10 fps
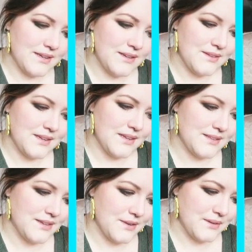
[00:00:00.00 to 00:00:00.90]
I don't think
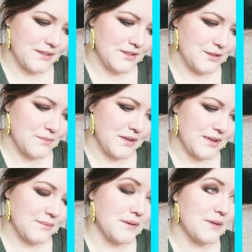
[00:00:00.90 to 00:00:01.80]
it's going to, but
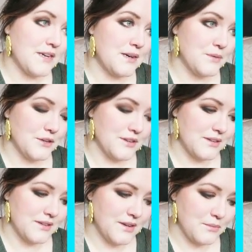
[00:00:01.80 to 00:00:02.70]
I'm going to be heartbroken
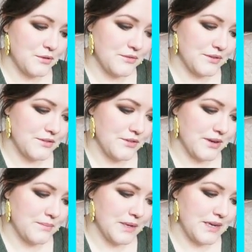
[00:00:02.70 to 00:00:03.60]
because I only bought a 50
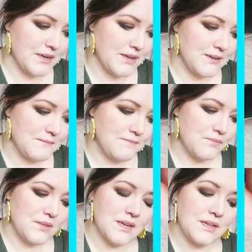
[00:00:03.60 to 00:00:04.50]
gram bag.
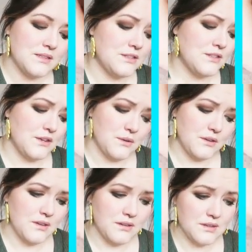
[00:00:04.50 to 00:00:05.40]
It's so
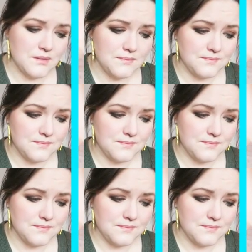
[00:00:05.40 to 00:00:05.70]
good.